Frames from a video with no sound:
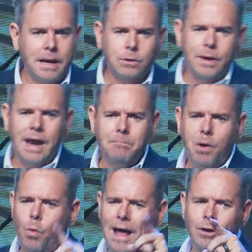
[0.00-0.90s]
we're number
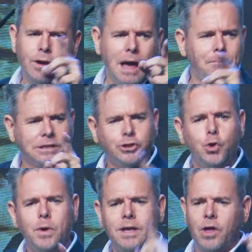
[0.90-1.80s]
one or number
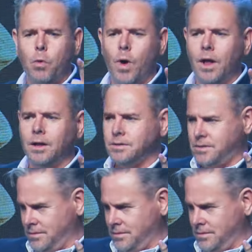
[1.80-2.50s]
two in the world